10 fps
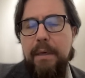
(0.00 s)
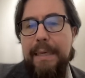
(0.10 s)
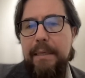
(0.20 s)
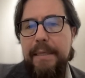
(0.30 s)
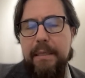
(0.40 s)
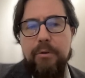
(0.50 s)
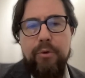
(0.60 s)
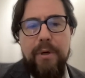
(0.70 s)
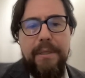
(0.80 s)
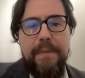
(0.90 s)
illicit
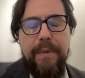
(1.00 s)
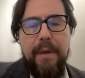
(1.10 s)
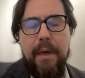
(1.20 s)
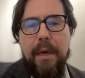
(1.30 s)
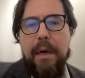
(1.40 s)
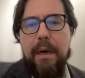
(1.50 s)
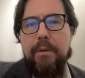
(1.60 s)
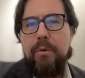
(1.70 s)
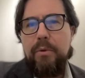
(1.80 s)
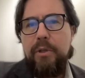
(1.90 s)
drugs.
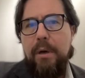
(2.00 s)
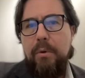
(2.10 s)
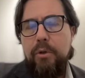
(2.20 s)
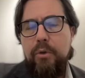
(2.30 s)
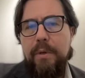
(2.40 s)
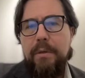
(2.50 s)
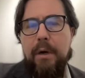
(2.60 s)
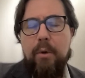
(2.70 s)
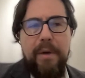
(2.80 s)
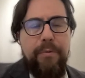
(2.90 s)
There is also a
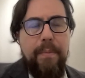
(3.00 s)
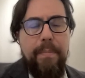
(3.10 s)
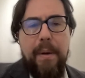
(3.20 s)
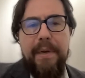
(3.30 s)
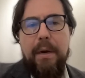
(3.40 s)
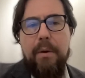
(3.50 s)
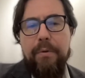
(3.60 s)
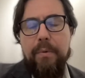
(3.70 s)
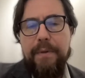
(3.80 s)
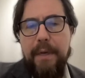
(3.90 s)
document from Public
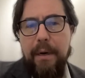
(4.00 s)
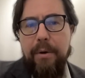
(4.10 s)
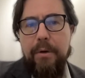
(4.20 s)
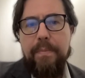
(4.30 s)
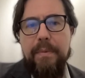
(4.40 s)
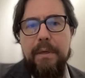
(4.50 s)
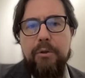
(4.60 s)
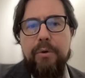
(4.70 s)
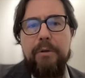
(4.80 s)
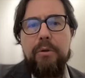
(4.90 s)
Health Ontario
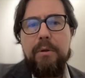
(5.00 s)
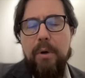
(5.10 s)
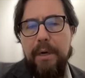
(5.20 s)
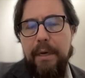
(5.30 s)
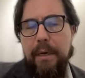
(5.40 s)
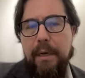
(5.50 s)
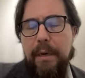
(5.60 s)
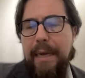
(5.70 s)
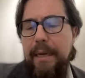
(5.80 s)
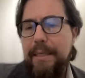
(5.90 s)
trying to look
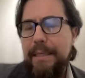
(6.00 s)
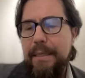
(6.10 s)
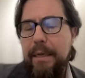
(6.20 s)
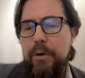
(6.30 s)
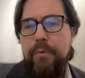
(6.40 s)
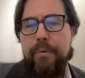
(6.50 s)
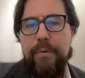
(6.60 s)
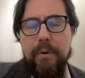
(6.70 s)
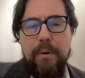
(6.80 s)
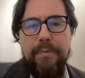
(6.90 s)
at an
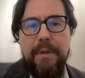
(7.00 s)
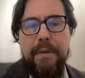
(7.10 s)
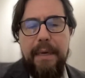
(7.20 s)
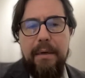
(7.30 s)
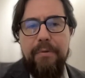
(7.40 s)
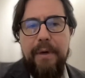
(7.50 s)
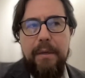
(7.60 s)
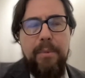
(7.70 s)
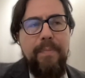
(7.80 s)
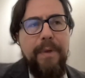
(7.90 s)
overview of the data
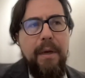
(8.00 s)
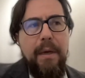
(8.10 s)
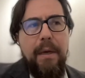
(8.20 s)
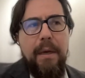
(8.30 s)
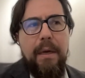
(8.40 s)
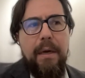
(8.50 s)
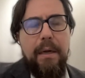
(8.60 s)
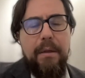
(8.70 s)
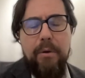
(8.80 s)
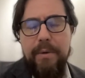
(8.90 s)
available.
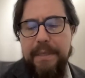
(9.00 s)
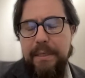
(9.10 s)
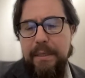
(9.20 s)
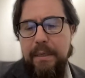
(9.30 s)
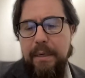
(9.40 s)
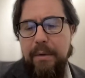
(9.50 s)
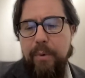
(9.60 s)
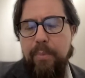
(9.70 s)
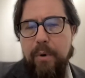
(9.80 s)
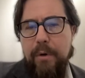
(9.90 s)
There is a
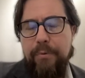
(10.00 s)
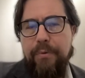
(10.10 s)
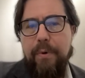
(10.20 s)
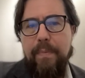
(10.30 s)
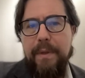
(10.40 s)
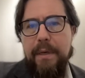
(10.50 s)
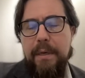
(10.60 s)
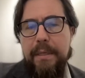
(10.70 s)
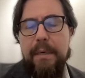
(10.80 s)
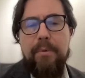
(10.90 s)
report from
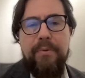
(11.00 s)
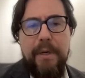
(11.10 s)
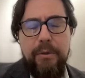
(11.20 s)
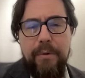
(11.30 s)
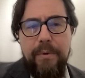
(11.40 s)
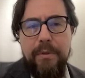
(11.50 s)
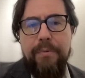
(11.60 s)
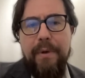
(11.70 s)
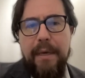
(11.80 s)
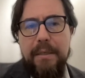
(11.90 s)
the Simon Fraser
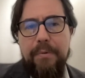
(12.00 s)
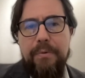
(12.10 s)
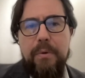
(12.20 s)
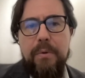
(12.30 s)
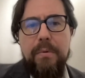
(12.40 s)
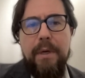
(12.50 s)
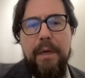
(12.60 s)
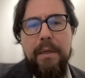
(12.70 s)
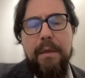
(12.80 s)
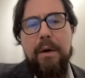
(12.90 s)
University, from SFU,
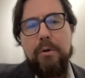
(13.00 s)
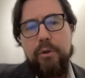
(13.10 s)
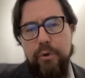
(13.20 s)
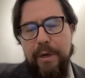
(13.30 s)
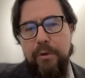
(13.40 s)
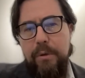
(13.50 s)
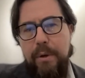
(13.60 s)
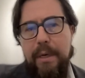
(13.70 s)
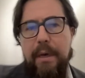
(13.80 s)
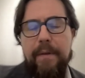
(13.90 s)
that also trying to
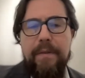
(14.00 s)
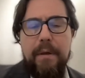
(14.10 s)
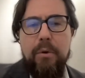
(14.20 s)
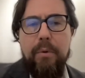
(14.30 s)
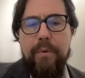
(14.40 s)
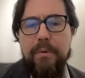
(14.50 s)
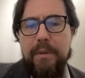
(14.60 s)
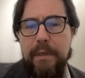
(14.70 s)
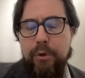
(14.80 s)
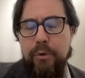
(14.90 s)
look at the overall
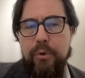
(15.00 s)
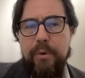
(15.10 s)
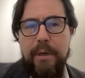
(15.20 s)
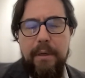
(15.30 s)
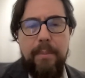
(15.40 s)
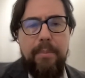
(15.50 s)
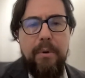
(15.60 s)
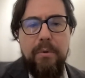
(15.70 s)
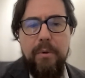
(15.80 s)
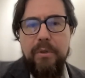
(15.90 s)
literature, and I'm going to
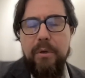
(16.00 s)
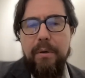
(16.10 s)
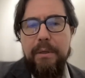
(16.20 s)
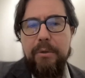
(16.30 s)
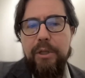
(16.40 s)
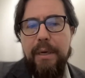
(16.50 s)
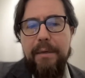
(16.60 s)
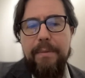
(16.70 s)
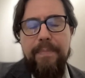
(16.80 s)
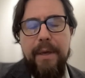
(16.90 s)
put all those on the
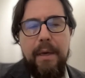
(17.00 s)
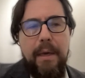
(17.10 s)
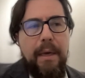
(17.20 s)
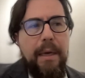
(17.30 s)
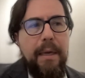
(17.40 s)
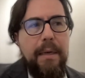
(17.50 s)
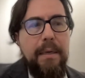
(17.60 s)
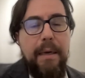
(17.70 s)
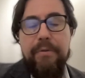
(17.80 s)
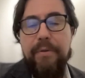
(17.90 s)
chat.
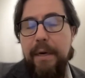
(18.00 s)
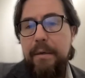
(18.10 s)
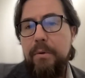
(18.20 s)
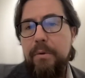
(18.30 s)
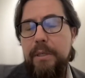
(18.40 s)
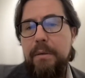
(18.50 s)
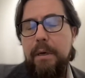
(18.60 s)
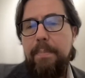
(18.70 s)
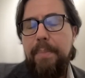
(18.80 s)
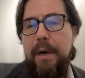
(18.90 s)
And finally, there is
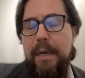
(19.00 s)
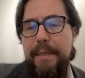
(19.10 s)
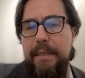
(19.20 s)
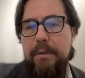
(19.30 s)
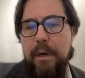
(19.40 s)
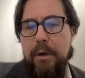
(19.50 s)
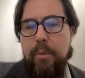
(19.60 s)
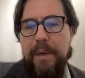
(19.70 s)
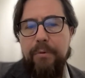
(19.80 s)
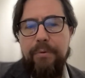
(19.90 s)
a policy
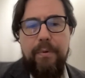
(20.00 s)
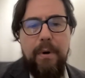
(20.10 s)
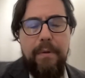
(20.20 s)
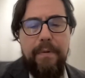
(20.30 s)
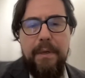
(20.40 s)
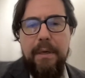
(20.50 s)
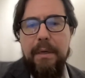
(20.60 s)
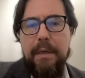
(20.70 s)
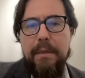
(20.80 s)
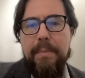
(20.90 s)
document from
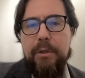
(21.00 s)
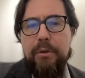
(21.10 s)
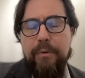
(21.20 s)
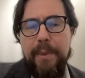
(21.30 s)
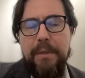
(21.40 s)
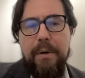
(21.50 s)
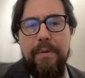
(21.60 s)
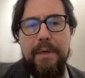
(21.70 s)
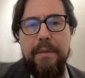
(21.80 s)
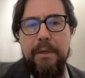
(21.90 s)
the Minister of Mental
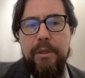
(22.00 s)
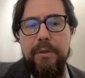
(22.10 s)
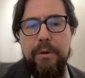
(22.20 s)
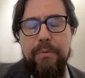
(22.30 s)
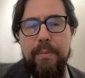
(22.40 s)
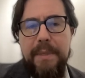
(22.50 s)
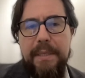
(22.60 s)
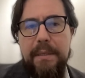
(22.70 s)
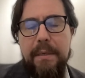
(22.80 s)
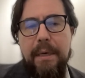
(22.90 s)
Health and Addictions here from
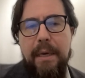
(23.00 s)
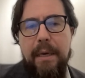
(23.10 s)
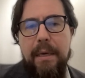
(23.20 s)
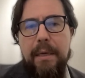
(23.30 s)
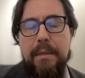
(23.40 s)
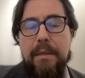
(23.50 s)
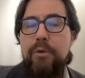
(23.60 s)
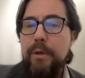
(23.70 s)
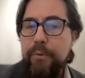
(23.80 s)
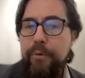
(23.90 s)
BC that
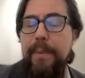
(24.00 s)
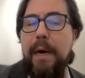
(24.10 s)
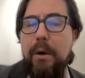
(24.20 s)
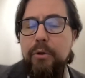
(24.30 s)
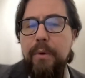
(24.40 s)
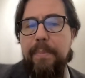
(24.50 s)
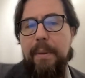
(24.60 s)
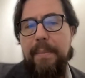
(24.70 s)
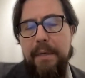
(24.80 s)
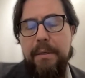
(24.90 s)
trying to frame how to
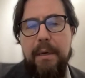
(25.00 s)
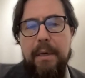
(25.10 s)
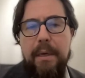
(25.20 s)
implement